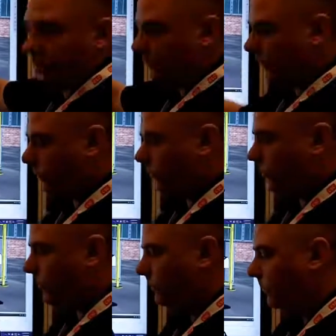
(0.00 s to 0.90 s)
in the
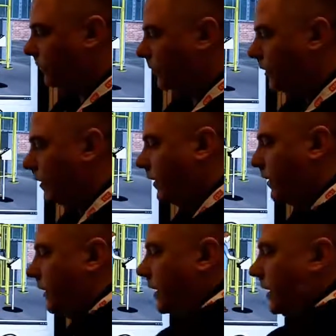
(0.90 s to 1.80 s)
fixture.
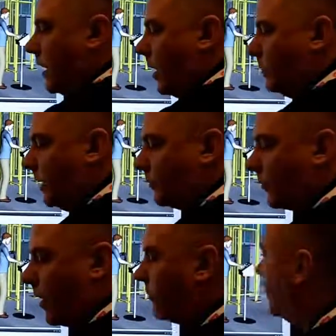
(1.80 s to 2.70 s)
And now I'm being
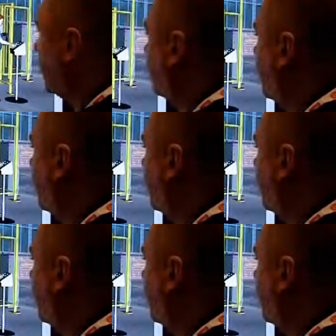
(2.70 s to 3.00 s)
prompted to